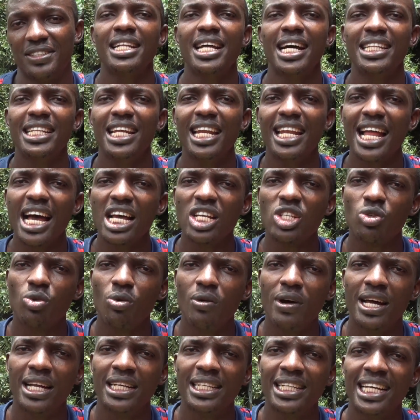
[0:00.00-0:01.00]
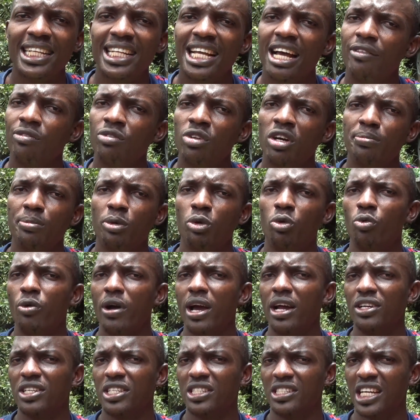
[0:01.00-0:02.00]
Now the last one that have not been
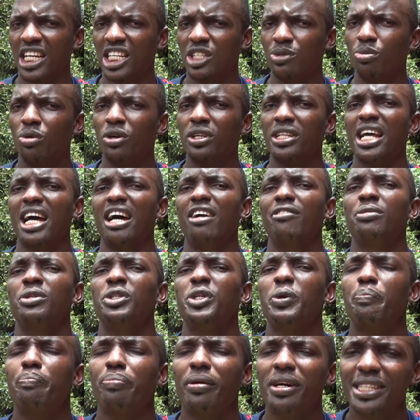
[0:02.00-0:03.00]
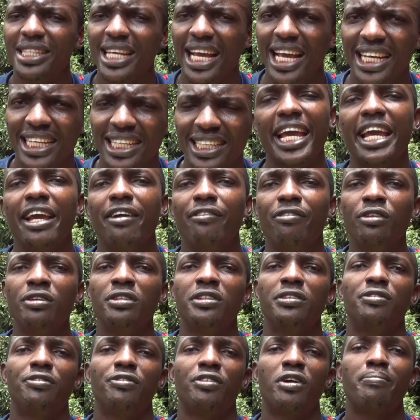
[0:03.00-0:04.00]
well researched but have been reported
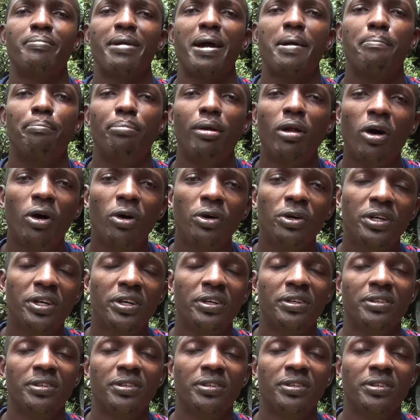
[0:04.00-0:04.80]
even from my blog,